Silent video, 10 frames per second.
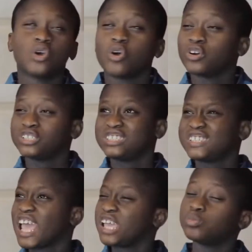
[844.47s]
your
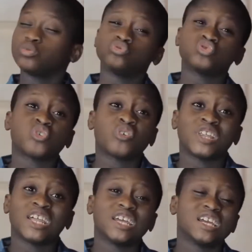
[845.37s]
tables or
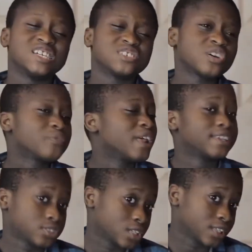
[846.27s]
it's not a
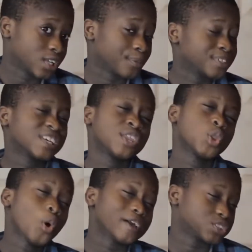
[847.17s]
relational database, it's
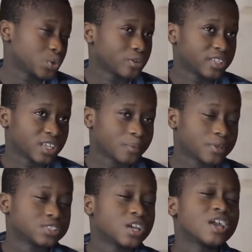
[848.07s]
no SQL
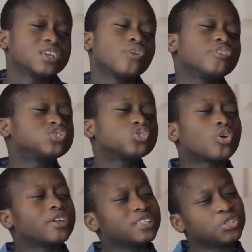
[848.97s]
database. Not just
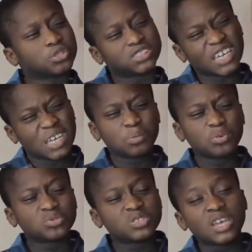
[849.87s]
storing in your
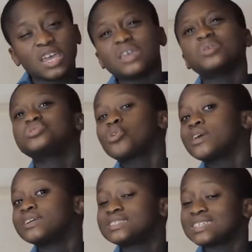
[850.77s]
tables, you
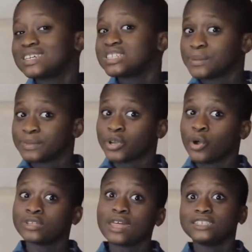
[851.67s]
store it in something
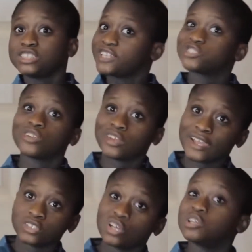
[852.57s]
called
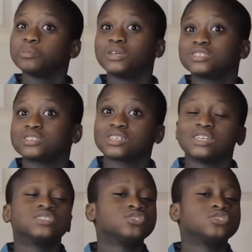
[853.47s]
JSON-like documents.